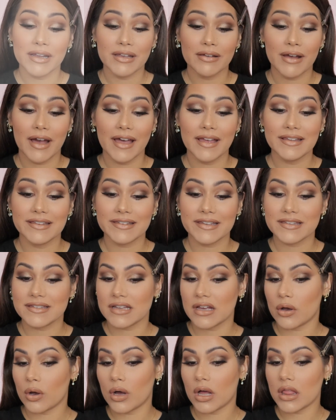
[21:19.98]
you guys,
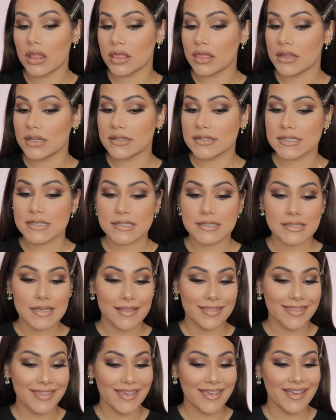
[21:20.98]
so this
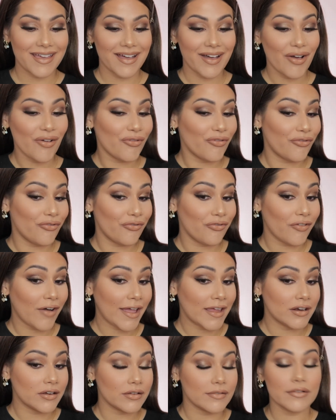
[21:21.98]
is the
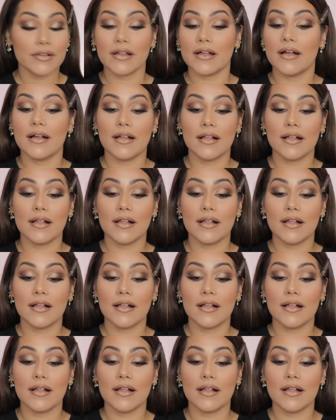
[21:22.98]
final